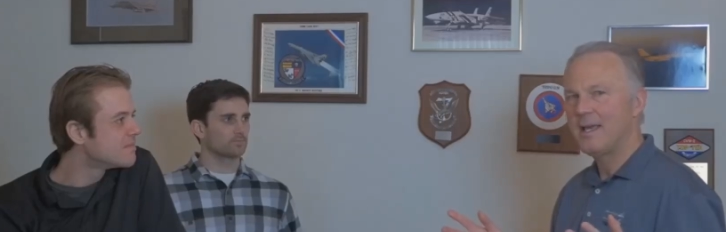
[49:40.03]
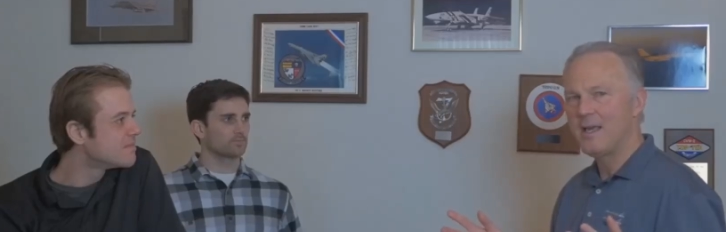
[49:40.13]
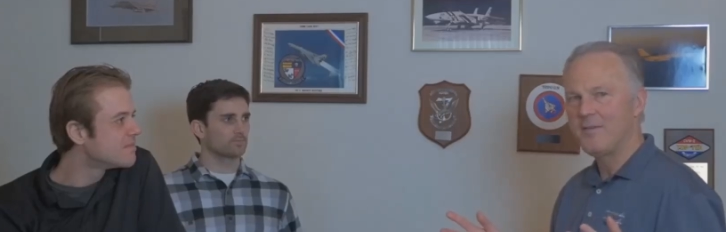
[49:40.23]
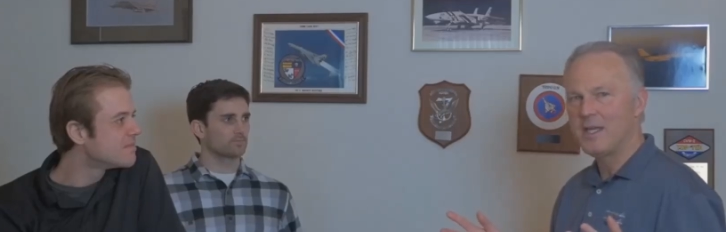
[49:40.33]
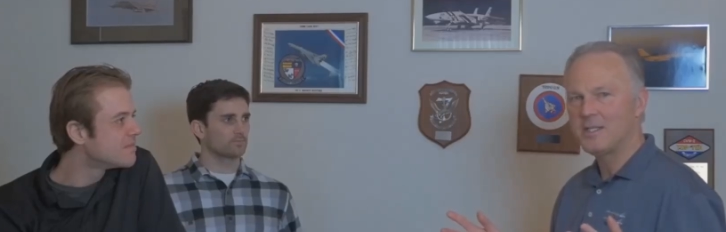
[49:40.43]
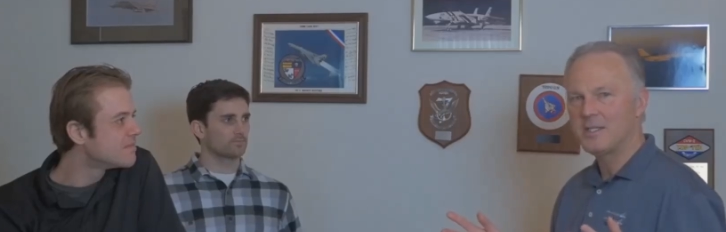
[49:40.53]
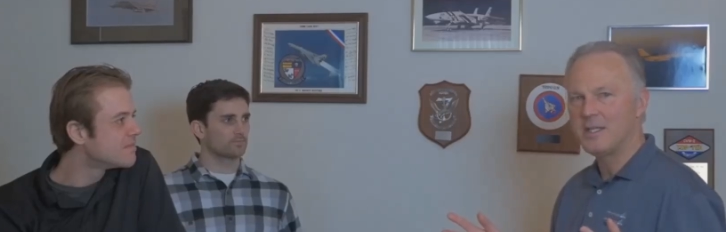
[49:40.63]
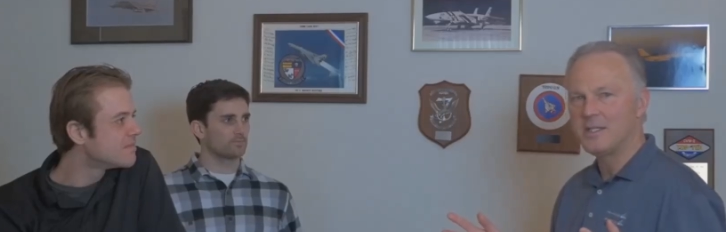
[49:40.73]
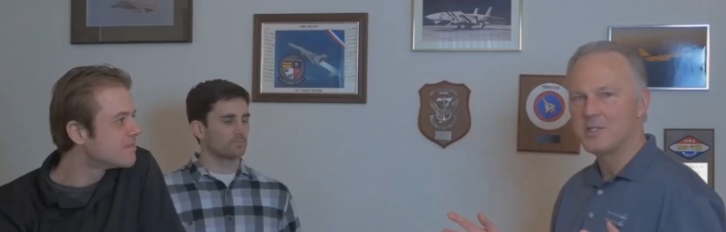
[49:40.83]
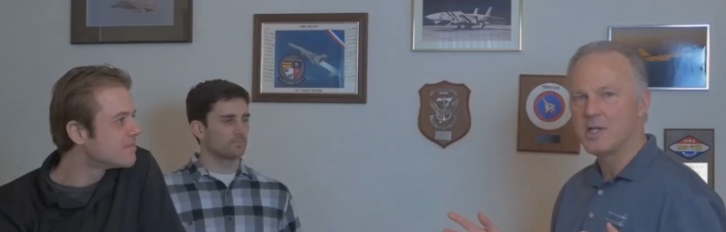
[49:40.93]
Speaker 1: aviation
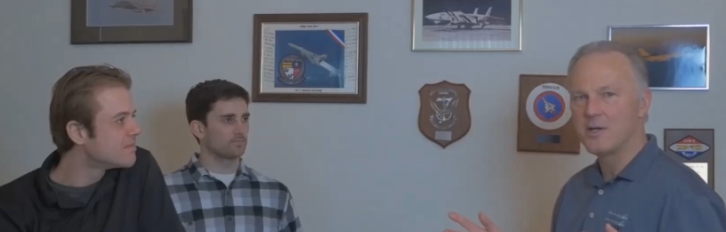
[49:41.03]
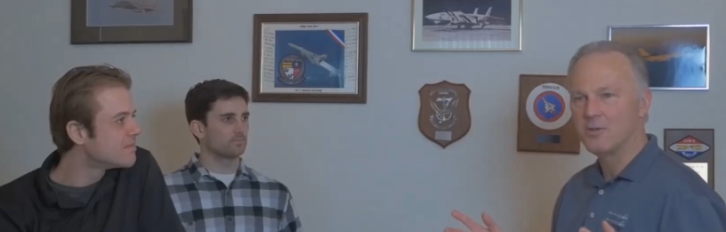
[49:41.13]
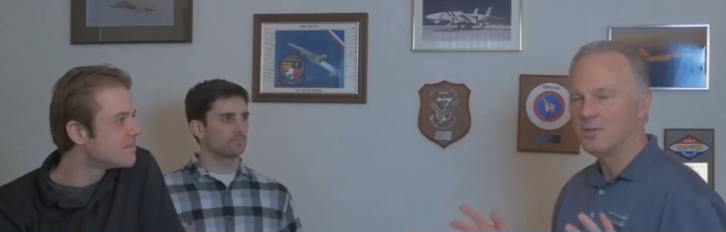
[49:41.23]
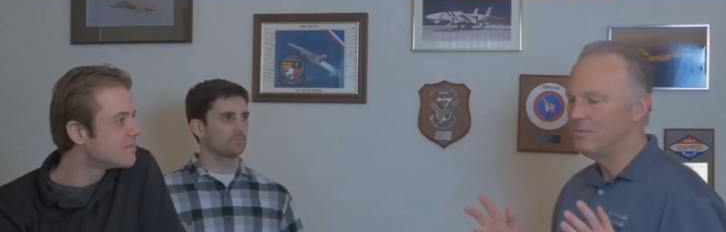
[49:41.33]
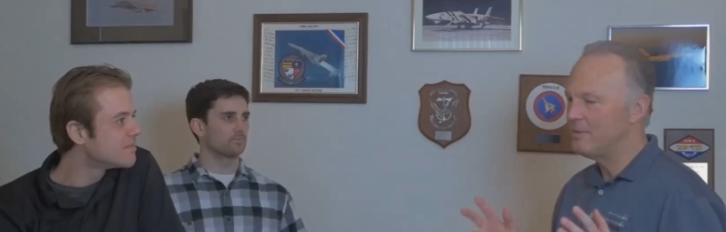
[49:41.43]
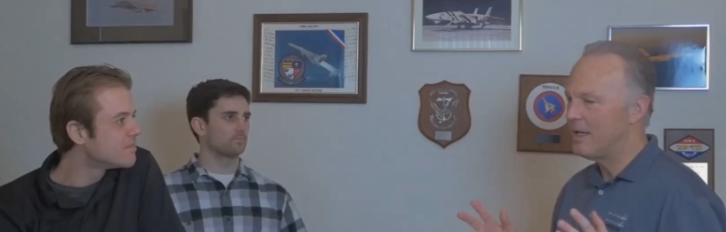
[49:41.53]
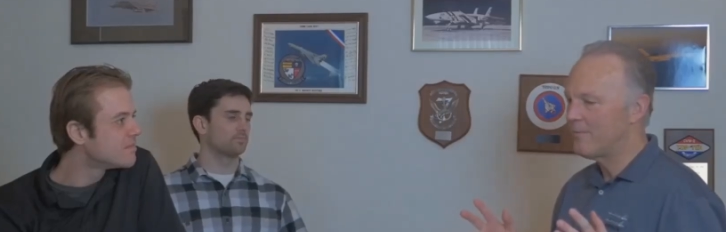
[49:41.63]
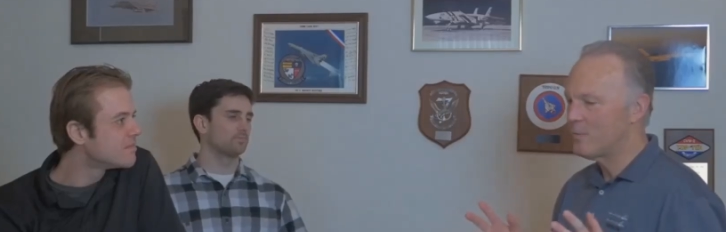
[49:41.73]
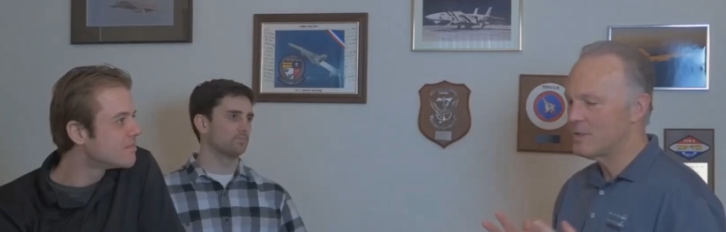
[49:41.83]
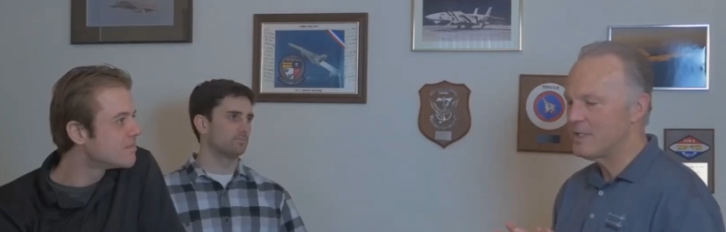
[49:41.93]
in general,
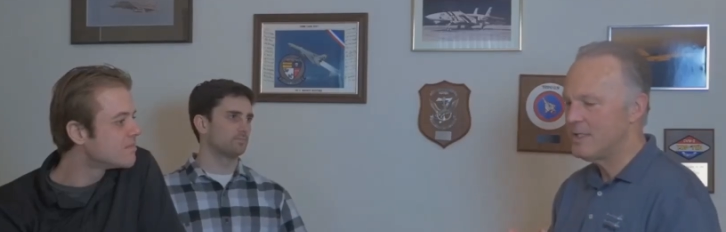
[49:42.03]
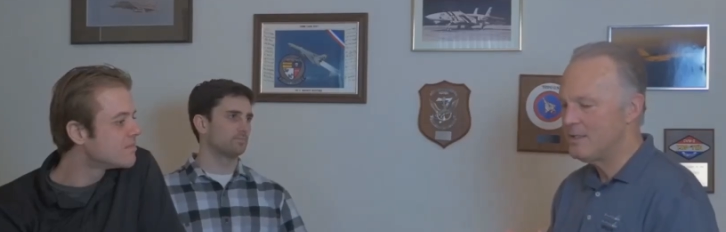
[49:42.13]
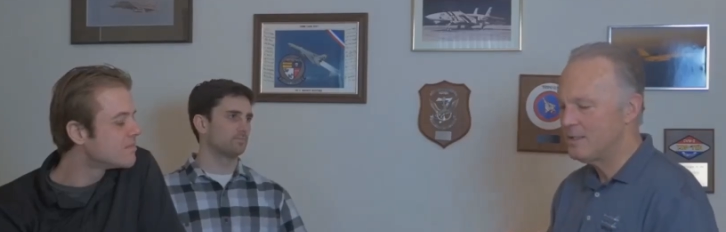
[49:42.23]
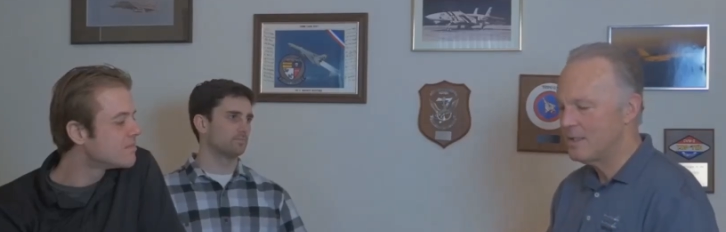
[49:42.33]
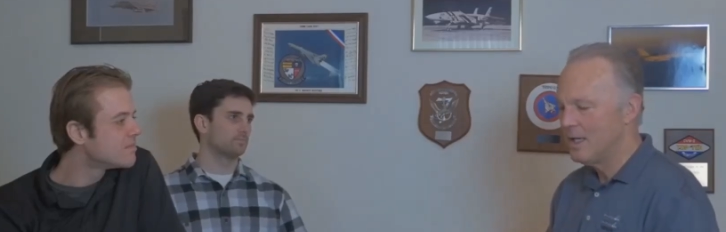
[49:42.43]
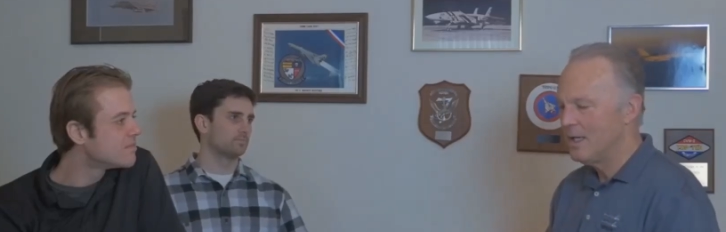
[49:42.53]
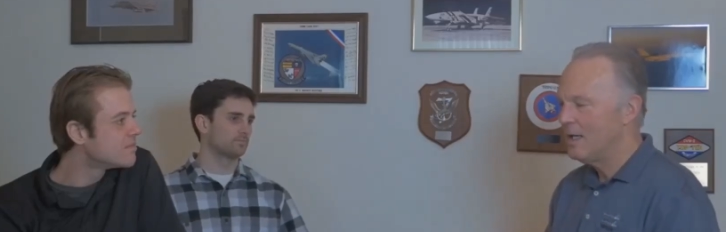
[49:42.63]
F-14s,